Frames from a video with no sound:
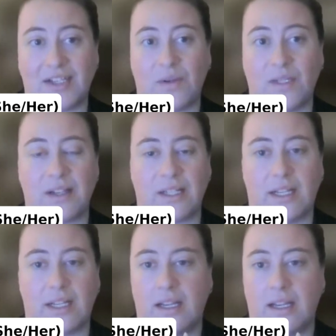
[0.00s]
So it's
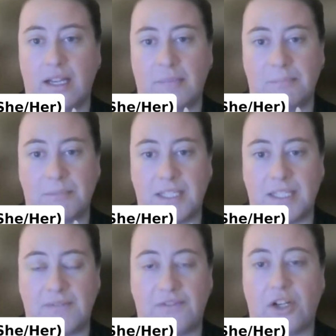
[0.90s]
like a
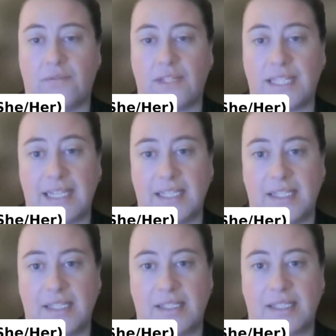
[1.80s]
certificate of
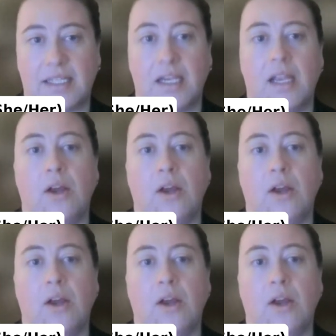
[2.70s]
attendance